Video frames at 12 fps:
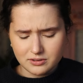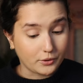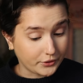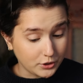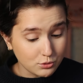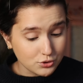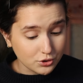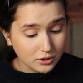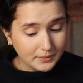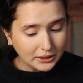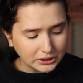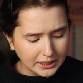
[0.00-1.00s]
Are you sure
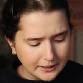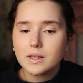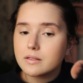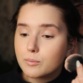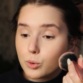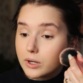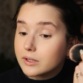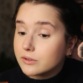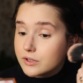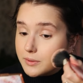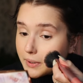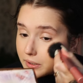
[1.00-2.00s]
about that? And the more I
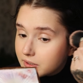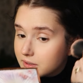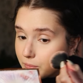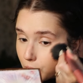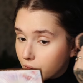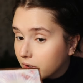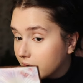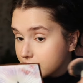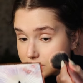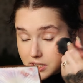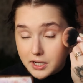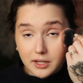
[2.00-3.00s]
learned about it, the more I
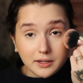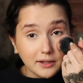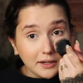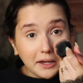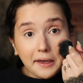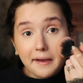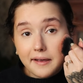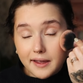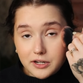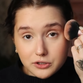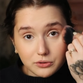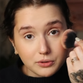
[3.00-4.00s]
was like, yeah, I
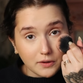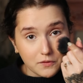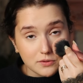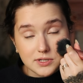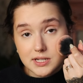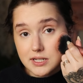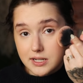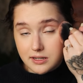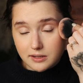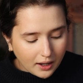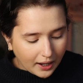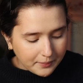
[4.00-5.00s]
do have
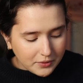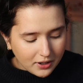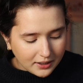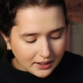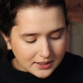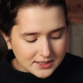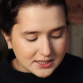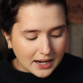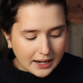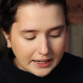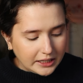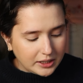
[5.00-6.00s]
OCD. I'm not a
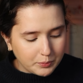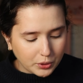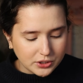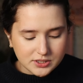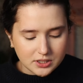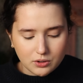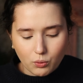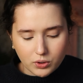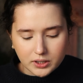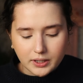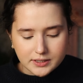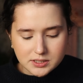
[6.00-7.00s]
tidy person,
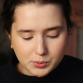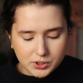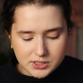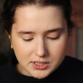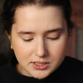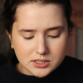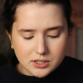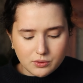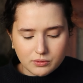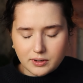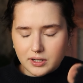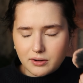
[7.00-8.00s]
organized person.
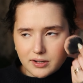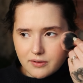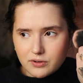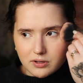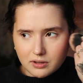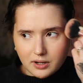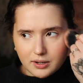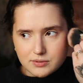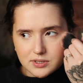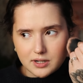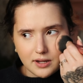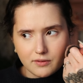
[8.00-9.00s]
So, you know, I never thought
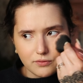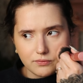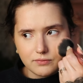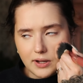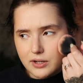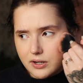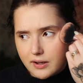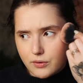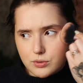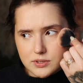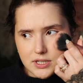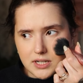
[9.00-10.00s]
I could have
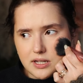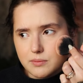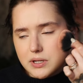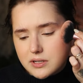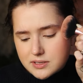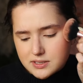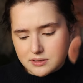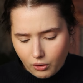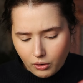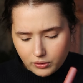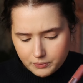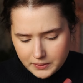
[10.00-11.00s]
OCD because
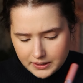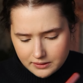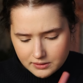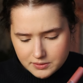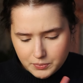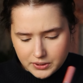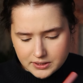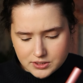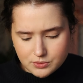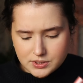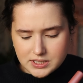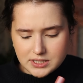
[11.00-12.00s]
all media depicts
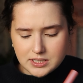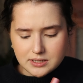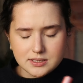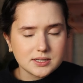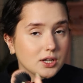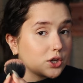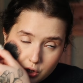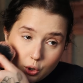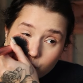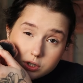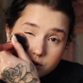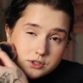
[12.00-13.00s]
OCD as like the
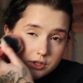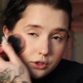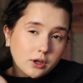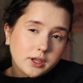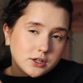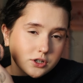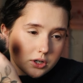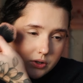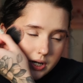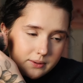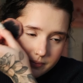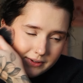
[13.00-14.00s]
Oreos in the cookie jar,
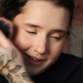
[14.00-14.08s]
right?